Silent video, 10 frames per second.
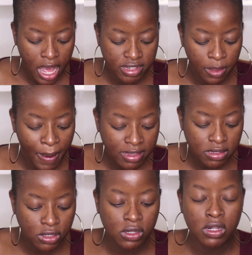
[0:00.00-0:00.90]
So the
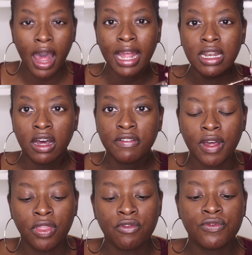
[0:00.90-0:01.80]
pencil I love,
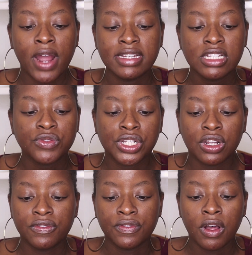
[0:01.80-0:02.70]
the writing's written
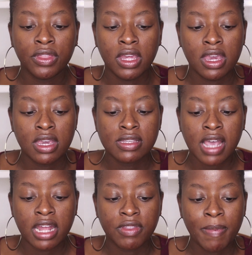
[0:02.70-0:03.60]
off on the
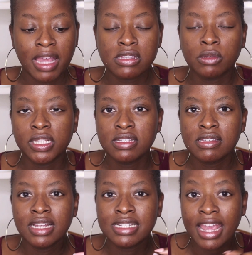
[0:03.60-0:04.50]
side of the pencil, but this
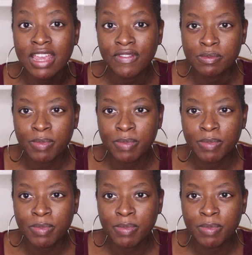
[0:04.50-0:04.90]
is a Davis